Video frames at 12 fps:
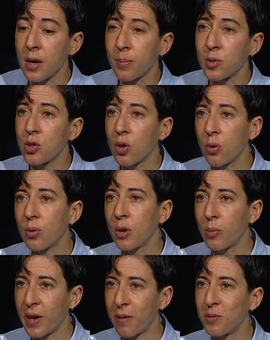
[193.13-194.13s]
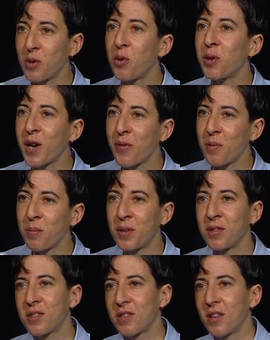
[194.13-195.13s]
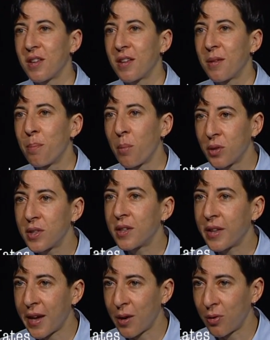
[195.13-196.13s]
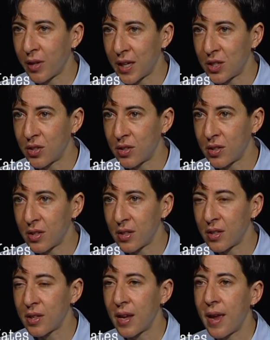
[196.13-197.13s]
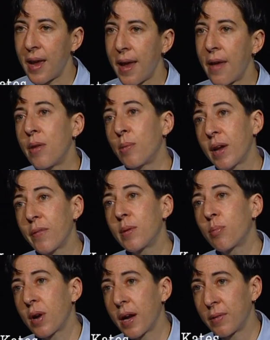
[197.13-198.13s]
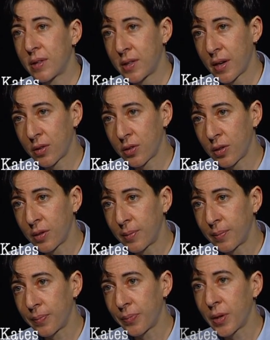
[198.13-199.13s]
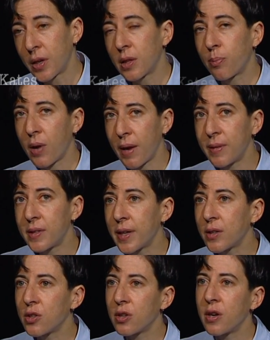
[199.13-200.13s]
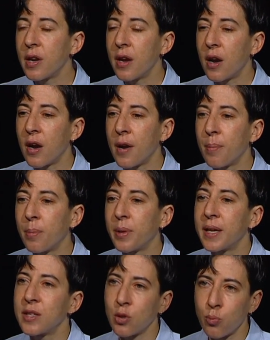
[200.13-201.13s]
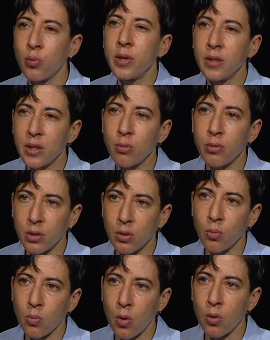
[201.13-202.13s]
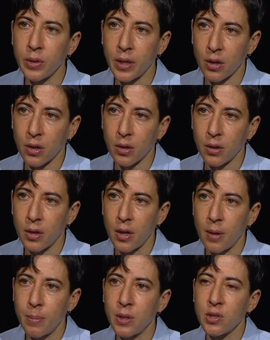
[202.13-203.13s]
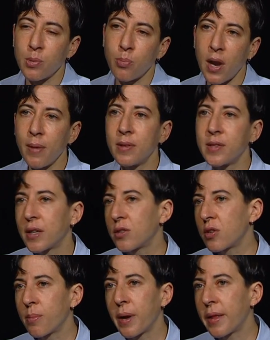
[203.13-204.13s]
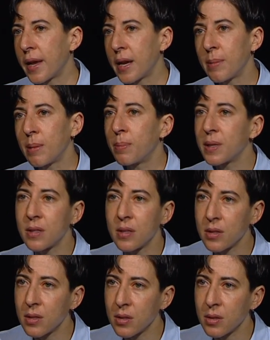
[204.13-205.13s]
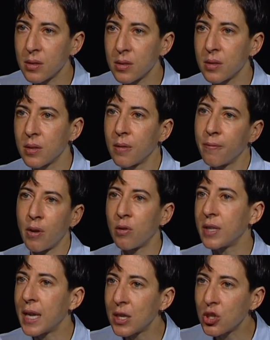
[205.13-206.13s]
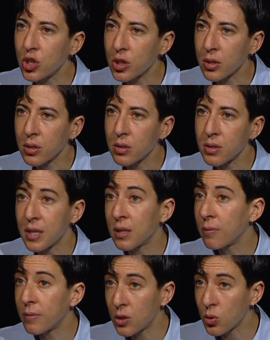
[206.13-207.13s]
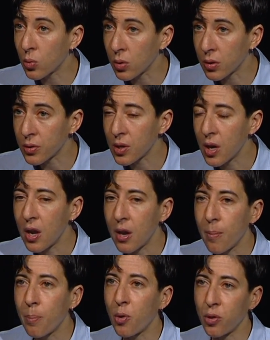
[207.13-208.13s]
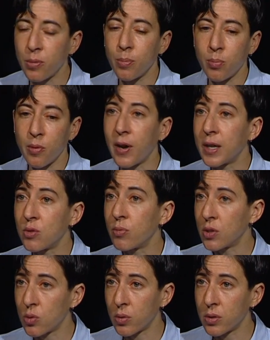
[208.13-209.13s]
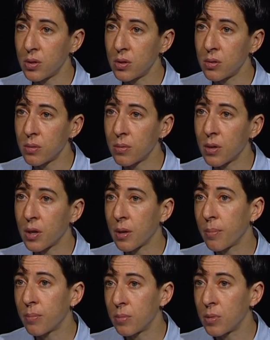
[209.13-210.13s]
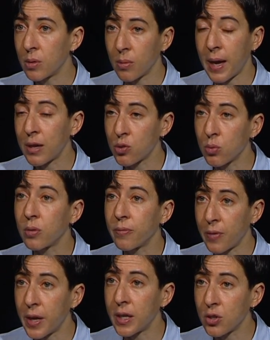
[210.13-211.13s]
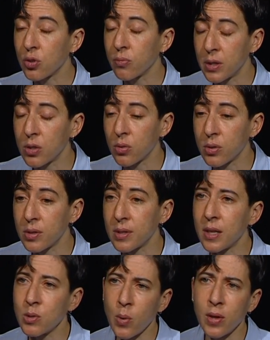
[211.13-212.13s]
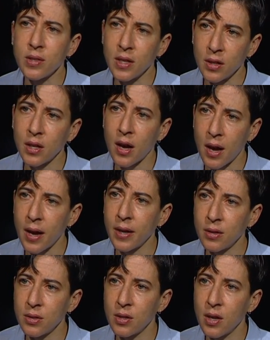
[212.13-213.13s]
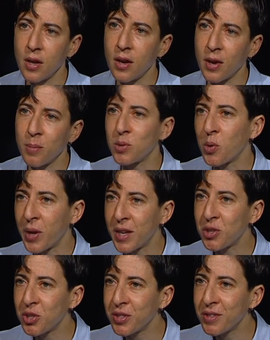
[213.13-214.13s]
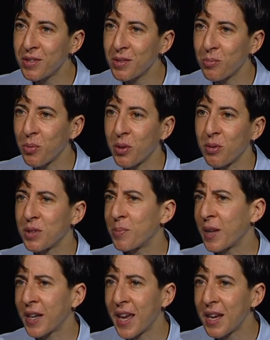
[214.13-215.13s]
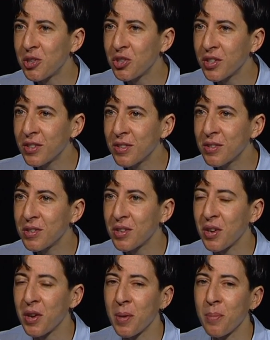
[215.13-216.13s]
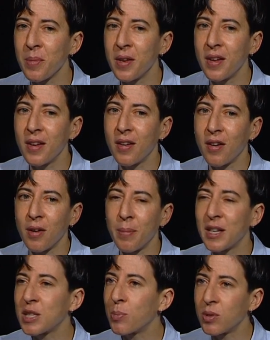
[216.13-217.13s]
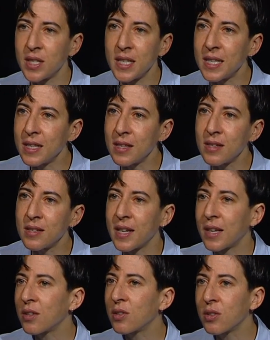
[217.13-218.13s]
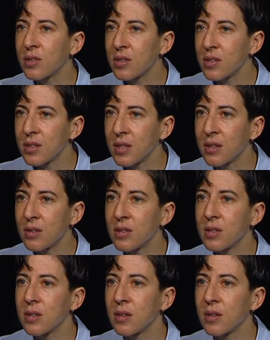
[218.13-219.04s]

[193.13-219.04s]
So we have donor governments, multilateral agencies, and then we have the private sector. The private sector plays a really critical role here because the private sector, and by that I mean businesses, foundations, individuals, both provides resources, actual financial resources, as well as in-kind donations, whether it's medications, expertise, technical assistance.